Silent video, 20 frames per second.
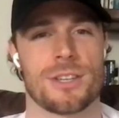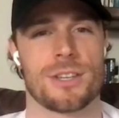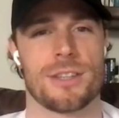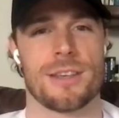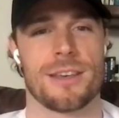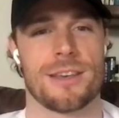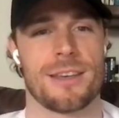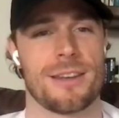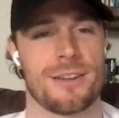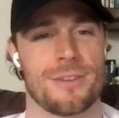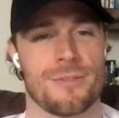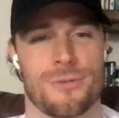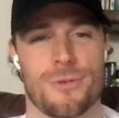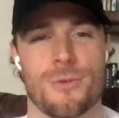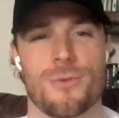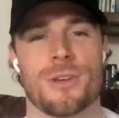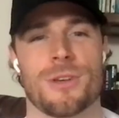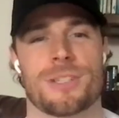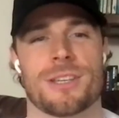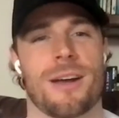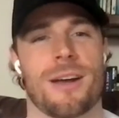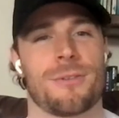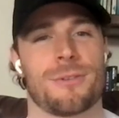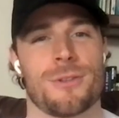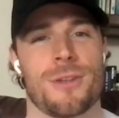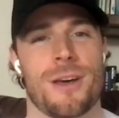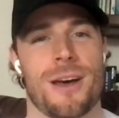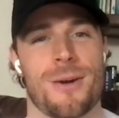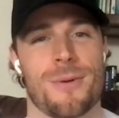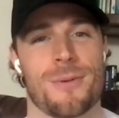And then a few weeks
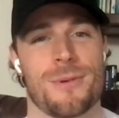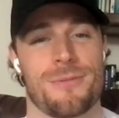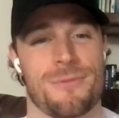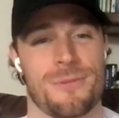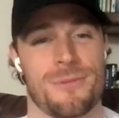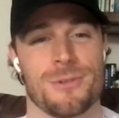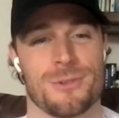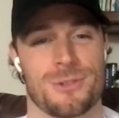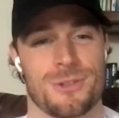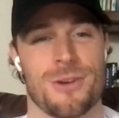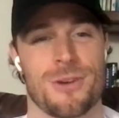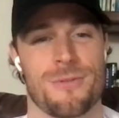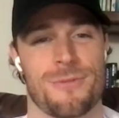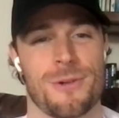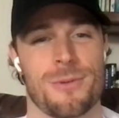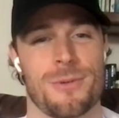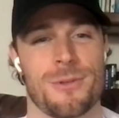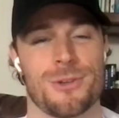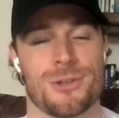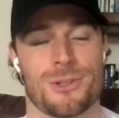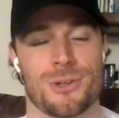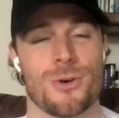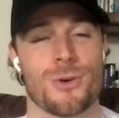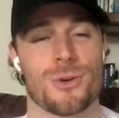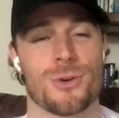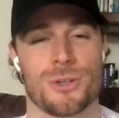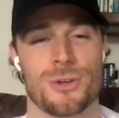after that, we started filming the show.